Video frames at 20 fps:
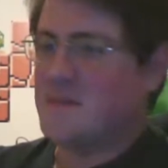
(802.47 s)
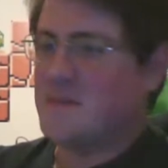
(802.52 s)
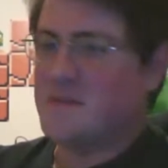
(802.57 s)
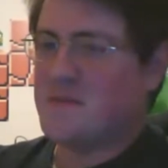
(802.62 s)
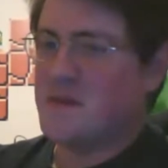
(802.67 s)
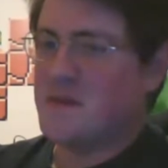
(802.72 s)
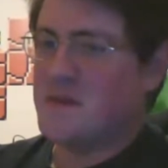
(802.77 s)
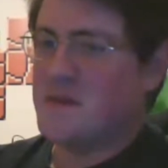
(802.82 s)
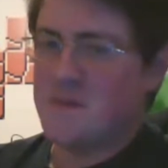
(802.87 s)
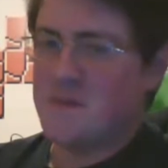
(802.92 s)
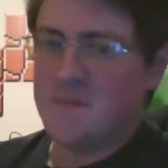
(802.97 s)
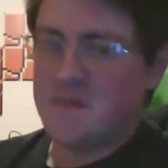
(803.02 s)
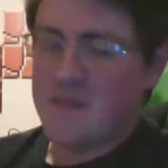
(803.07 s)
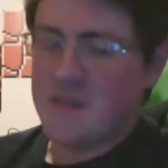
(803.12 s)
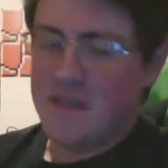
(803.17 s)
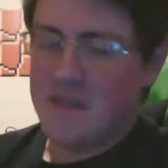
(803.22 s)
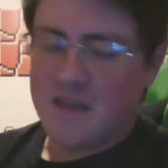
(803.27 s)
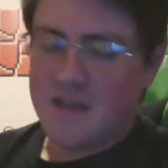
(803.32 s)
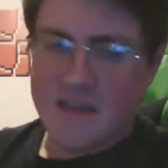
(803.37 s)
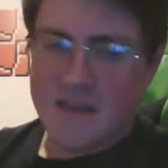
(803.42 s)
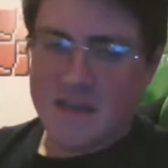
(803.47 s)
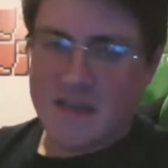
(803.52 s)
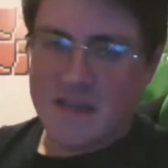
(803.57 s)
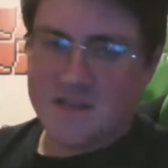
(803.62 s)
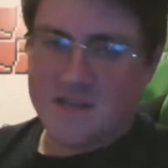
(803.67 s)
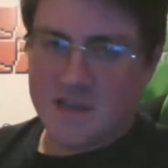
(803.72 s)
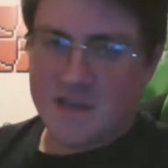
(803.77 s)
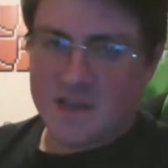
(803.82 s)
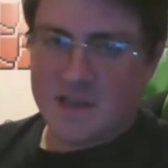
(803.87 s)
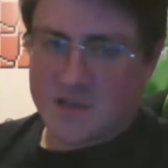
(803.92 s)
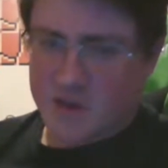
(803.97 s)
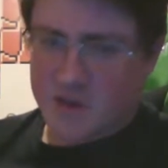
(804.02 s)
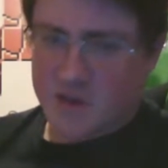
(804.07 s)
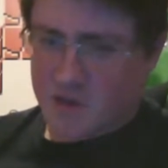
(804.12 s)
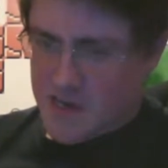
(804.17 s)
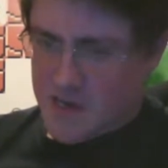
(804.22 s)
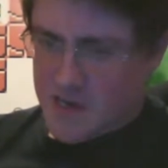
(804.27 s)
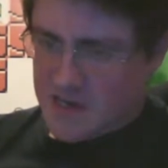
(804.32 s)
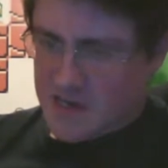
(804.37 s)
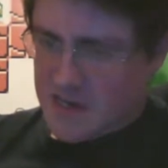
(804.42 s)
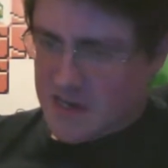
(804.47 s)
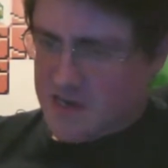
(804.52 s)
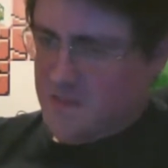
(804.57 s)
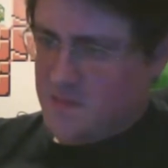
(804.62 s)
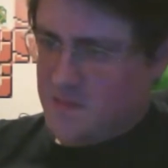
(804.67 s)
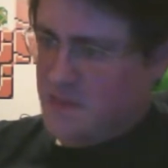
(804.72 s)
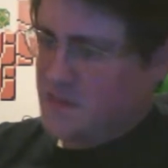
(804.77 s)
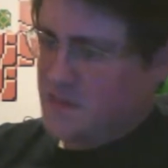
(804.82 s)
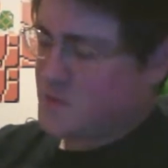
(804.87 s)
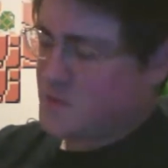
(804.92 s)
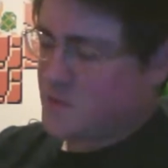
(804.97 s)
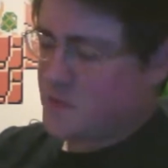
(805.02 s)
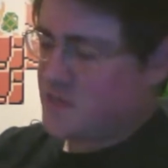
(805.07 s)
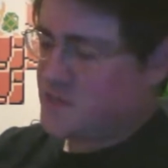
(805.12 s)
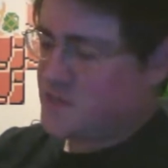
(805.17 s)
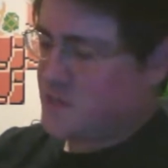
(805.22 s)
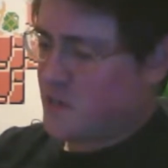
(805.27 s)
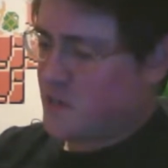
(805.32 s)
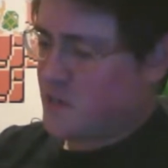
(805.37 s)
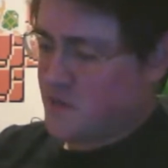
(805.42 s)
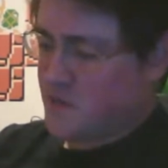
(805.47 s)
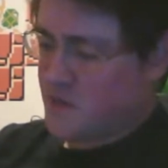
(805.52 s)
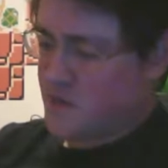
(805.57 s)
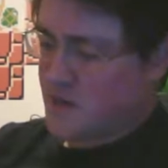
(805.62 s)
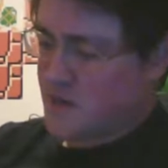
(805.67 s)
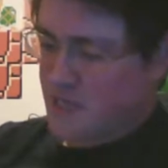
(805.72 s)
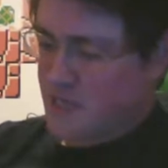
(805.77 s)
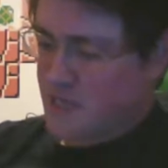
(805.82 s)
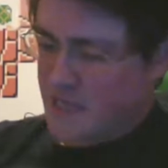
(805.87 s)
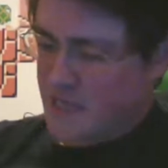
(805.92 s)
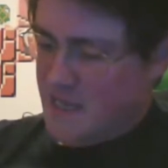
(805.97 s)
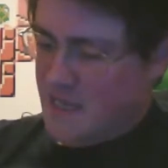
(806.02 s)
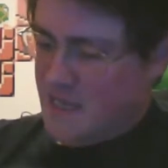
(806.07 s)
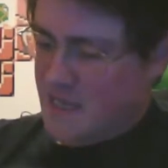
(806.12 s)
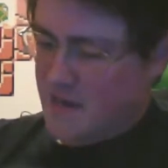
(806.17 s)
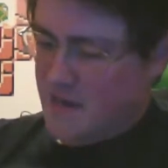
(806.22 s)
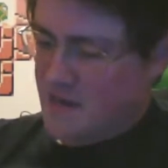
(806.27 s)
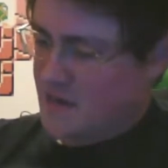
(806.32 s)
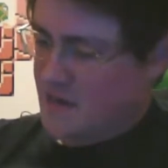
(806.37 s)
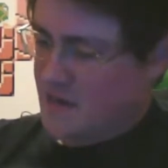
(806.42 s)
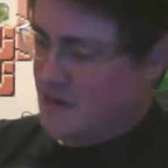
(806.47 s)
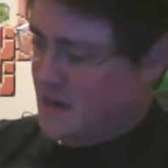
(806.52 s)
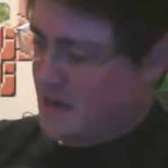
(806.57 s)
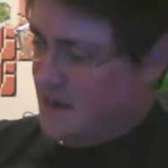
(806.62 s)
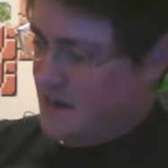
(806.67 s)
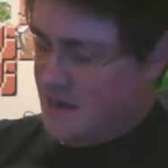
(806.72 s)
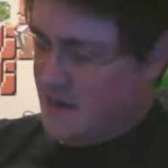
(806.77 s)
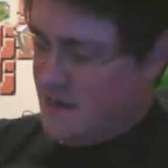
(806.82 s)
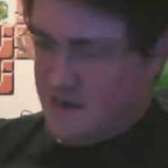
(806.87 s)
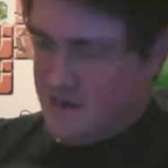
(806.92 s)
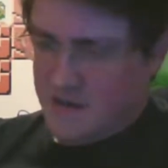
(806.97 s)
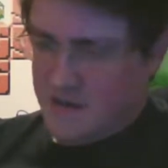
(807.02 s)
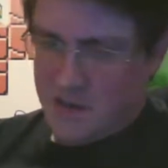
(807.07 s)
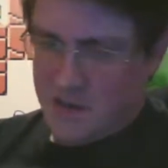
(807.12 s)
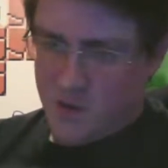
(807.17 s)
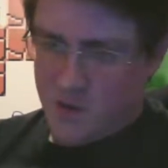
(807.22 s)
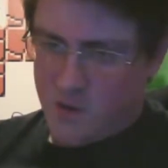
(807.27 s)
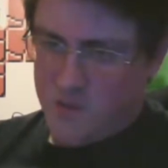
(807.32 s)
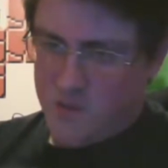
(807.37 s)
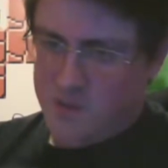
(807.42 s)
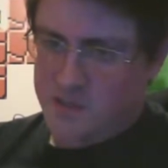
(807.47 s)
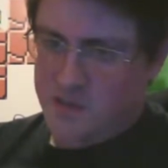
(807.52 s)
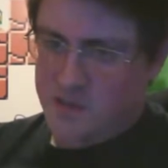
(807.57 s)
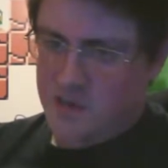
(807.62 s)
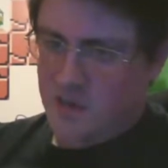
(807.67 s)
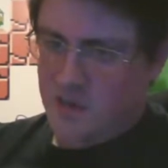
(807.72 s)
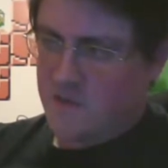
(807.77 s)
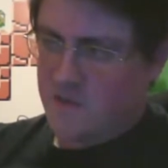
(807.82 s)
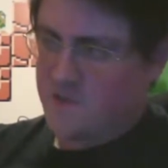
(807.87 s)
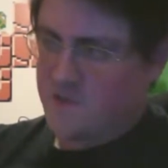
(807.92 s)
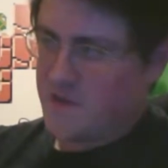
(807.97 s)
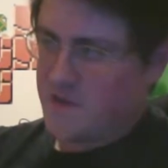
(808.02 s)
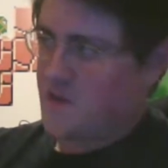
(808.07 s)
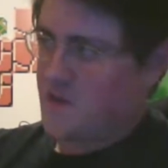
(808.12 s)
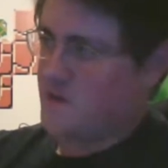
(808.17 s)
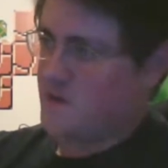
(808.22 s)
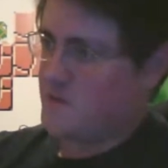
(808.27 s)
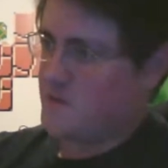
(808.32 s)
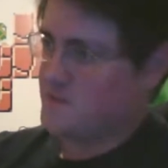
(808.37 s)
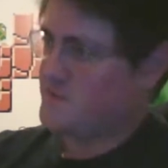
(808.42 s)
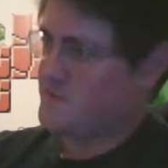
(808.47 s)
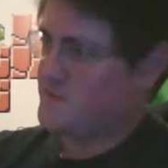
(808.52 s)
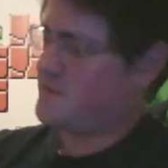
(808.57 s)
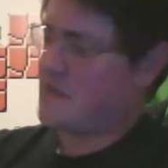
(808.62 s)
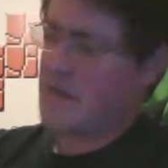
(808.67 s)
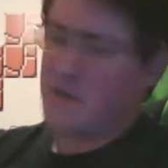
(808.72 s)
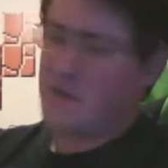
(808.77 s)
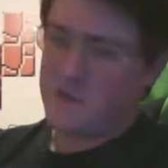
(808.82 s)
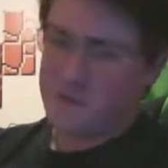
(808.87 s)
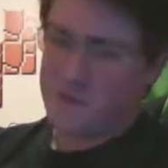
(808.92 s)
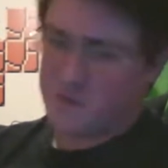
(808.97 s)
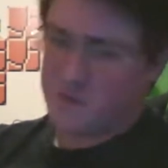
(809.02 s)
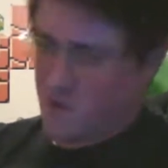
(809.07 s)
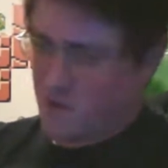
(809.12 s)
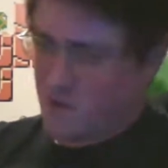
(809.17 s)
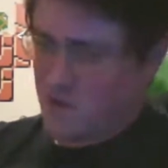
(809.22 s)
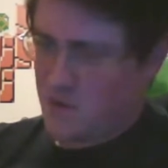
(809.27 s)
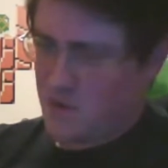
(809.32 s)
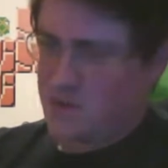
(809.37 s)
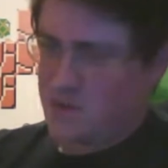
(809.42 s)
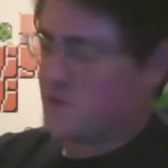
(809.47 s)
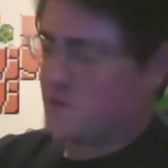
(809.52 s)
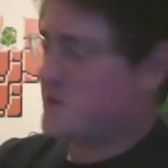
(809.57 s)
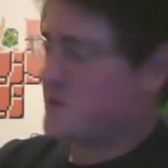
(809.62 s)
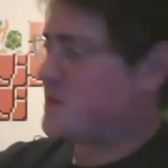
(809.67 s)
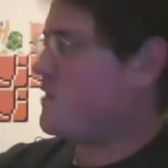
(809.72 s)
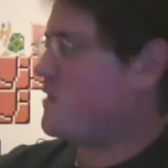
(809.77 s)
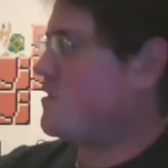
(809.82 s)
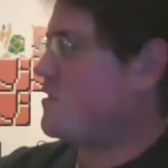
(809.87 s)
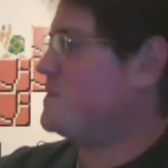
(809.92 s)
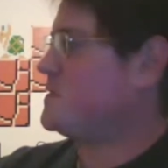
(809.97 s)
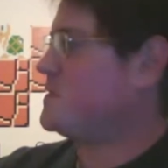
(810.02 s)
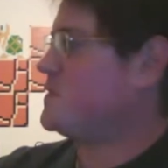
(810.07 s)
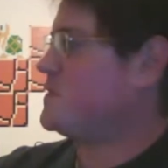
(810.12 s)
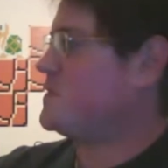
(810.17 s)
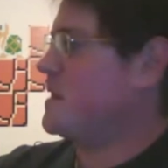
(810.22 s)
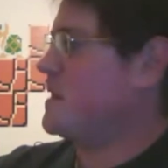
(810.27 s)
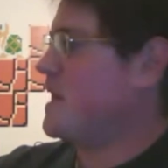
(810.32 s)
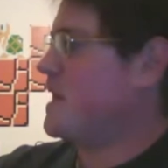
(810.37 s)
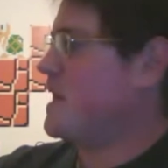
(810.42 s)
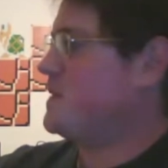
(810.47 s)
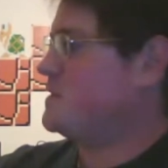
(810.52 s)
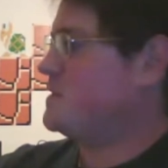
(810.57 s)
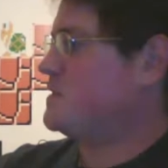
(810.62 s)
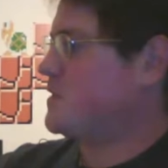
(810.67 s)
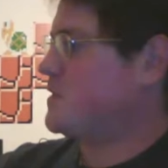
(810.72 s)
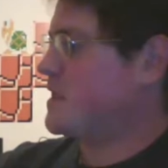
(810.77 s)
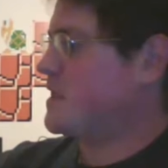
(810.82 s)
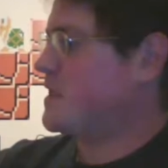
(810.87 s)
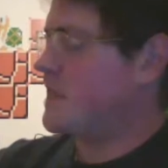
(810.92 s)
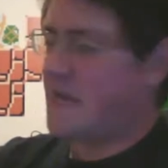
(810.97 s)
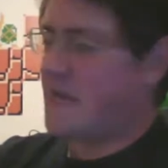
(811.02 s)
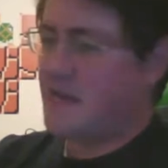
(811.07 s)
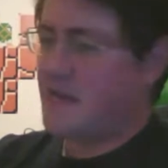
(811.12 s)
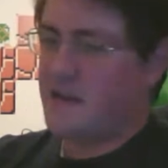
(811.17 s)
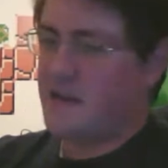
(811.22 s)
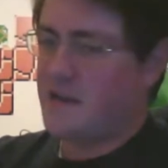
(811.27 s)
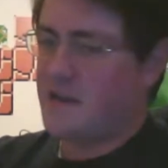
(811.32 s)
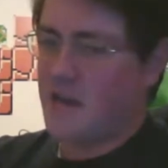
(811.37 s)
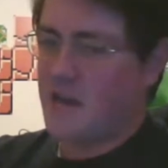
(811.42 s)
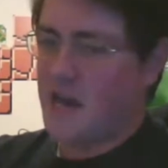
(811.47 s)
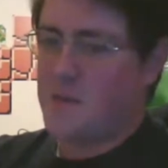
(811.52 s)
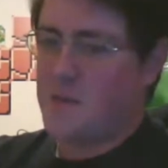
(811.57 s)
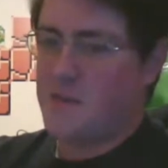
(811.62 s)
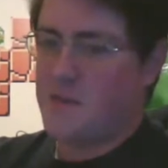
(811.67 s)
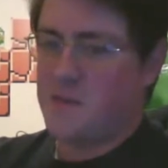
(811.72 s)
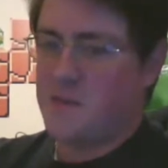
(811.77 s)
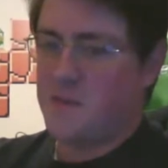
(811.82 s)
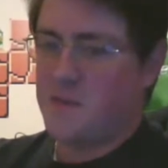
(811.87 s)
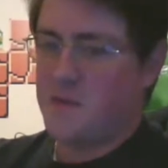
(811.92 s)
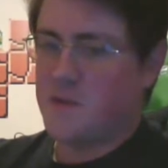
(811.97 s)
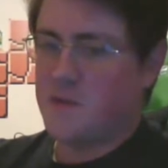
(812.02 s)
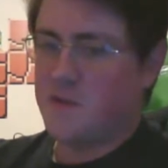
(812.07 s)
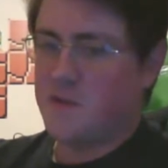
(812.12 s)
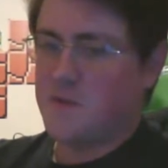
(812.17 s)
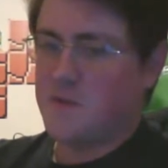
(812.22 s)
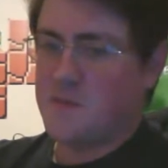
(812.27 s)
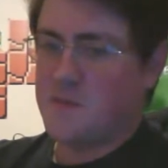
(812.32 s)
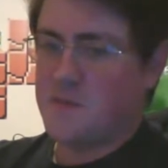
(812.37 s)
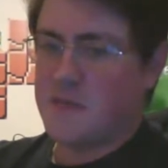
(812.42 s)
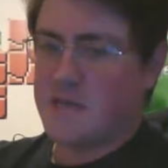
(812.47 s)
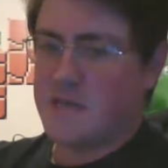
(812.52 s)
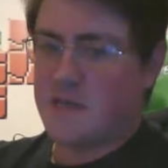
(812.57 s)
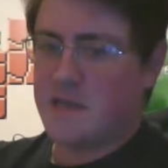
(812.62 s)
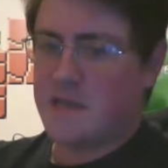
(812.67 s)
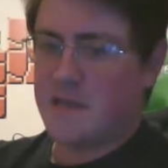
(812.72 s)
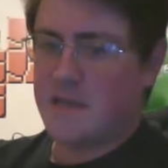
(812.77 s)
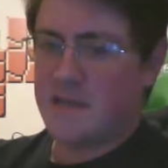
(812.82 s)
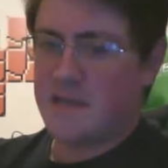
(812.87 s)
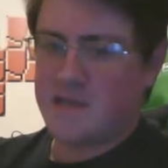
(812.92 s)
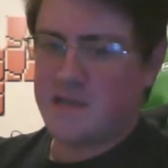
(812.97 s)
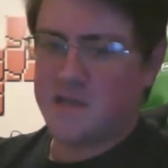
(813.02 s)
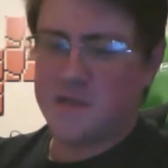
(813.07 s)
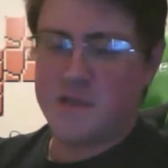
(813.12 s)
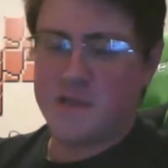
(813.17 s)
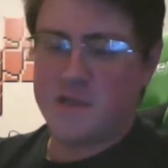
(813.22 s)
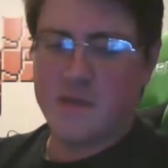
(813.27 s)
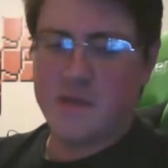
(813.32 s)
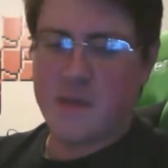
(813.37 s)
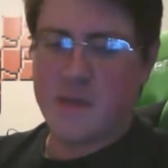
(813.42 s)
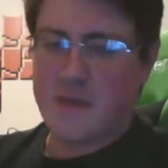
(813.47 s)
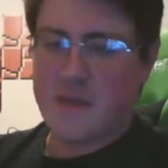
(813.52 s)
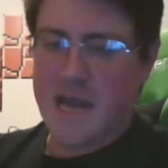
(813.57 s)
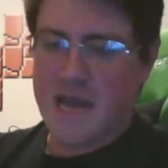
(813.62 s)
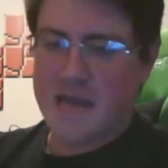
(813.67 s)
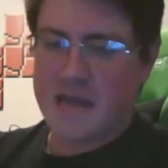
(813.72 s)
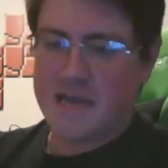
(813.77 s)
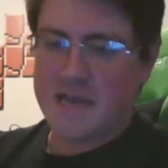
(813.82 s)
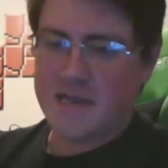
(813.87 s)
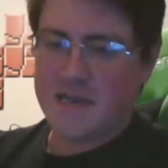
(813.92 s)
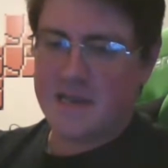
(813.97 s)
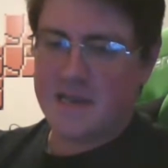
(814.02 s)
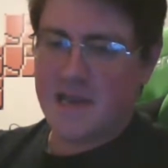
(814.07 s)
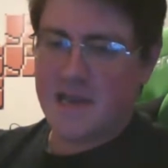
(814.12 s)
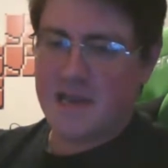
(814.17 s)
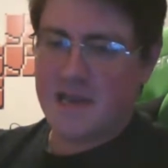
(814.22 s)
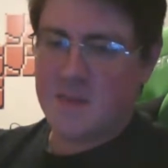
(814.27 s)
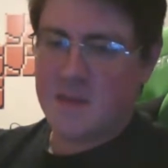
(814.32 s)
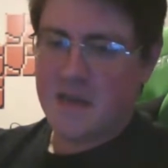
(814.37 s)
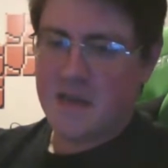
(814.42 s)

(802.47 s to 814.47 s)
So it's a great time to be a Switch owner. And again, don't scoff at ARMS. I was wrong to look at ARMS the way I was looking at it. A lot of people are of the mentality that should have been a pack-in game.